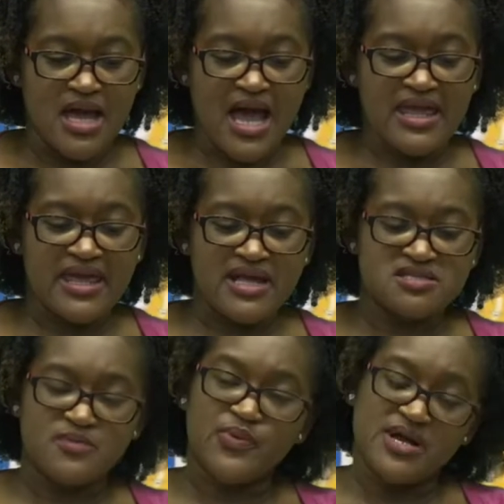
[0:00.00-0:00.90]
I can't
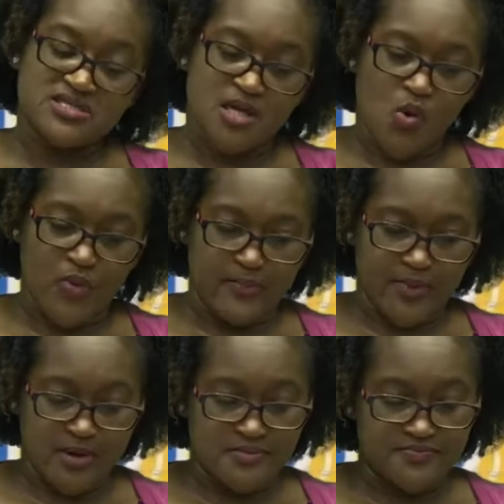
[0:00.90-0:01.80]
suppress a whimper.